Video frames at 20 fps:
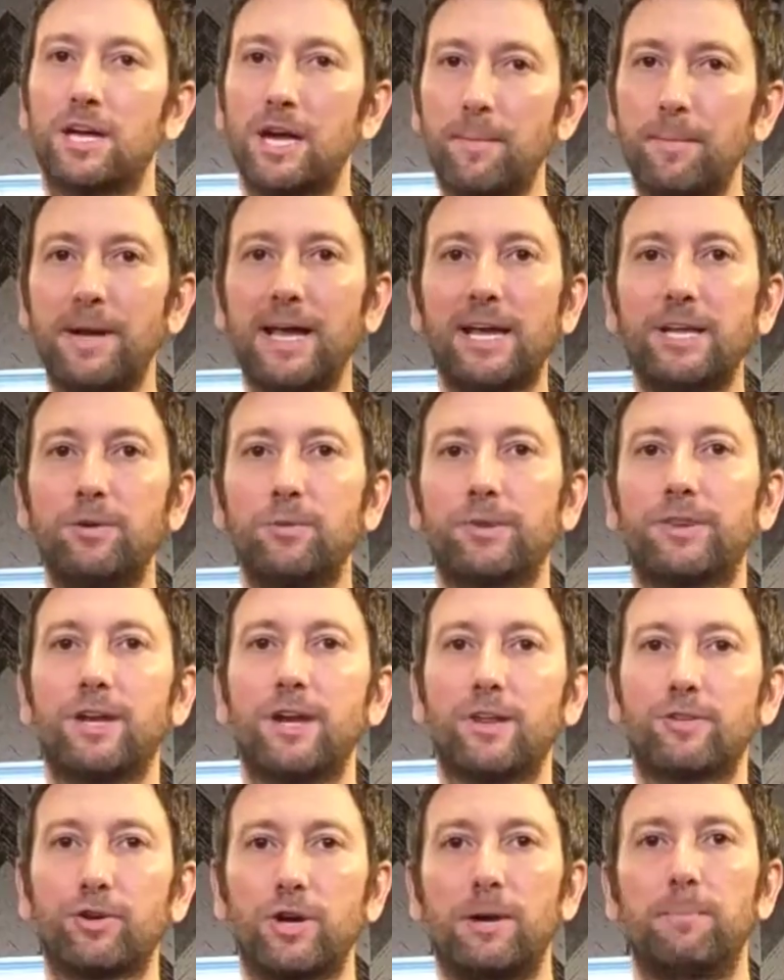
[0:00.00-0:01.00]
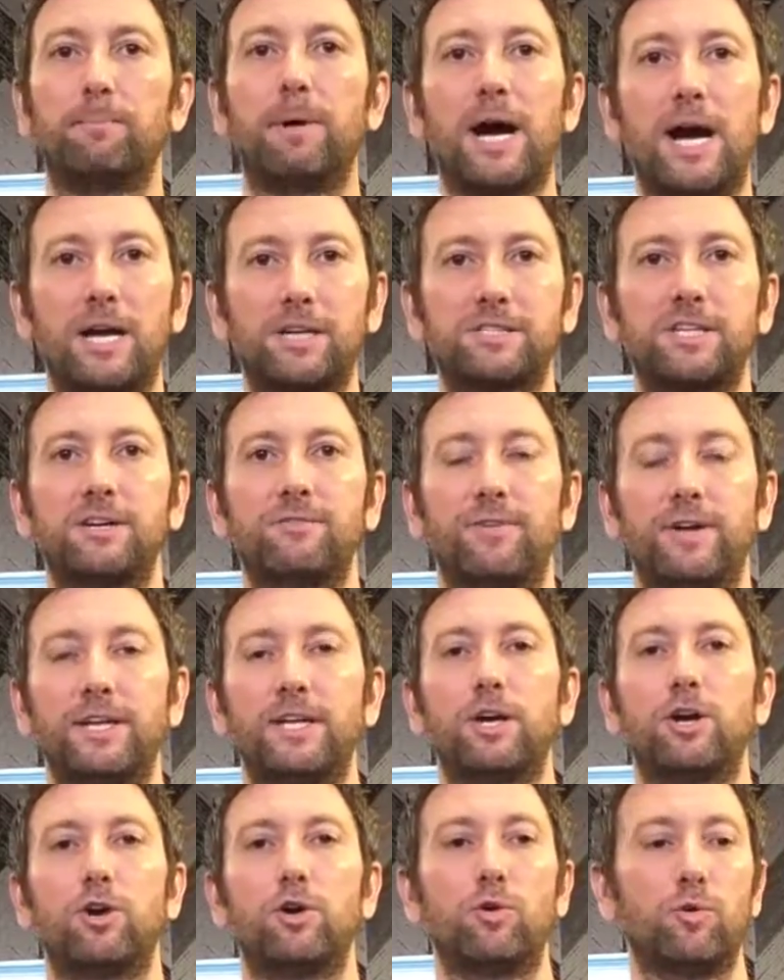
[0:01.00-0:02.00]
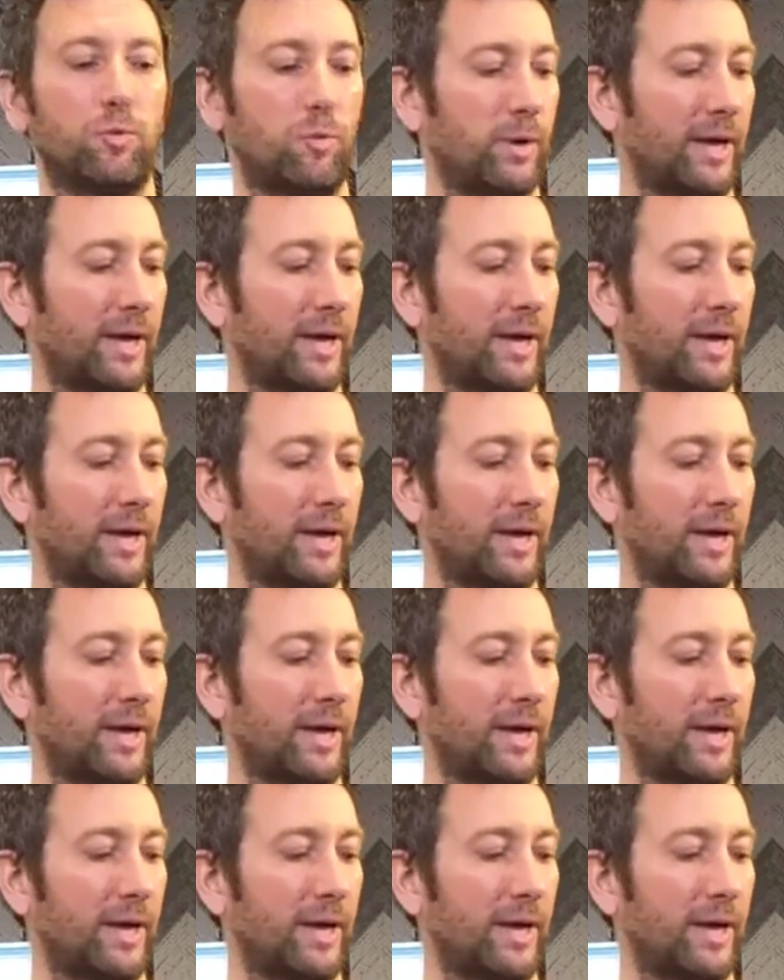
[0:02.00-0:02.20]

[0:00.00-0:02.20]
coming at you with another unboxing video.